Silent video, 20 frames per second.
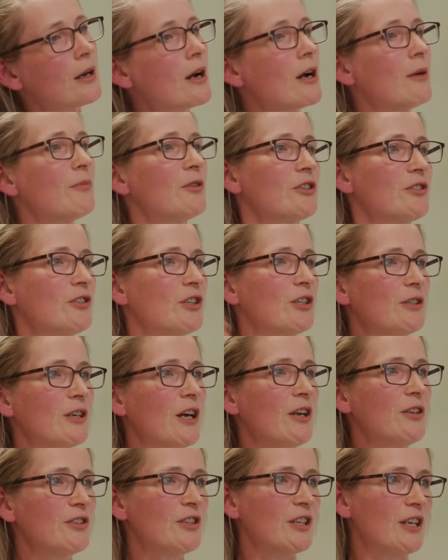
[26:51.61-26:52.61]
Um, the, the,
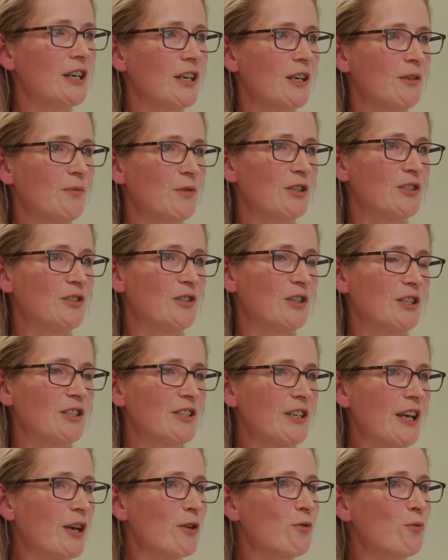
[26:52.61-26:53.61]
and the, the the
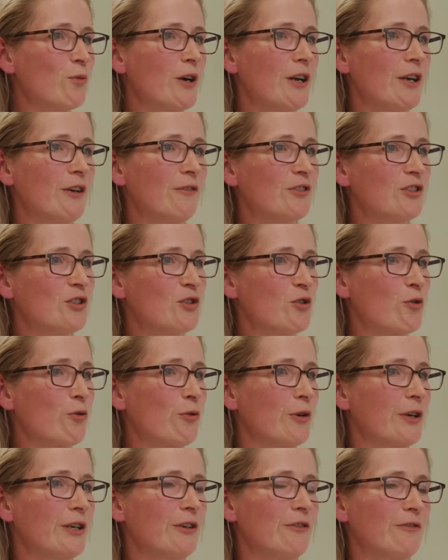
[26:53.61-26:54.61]
second wave
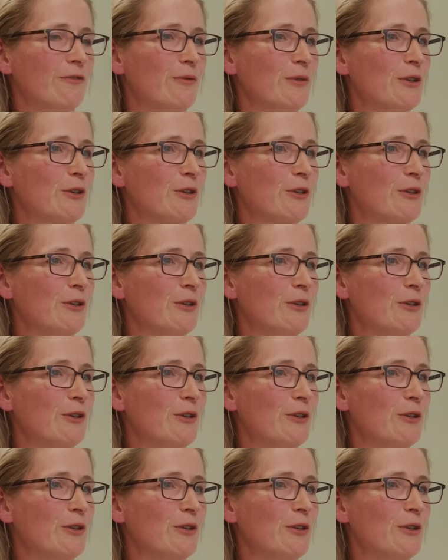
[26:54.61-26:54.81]
story of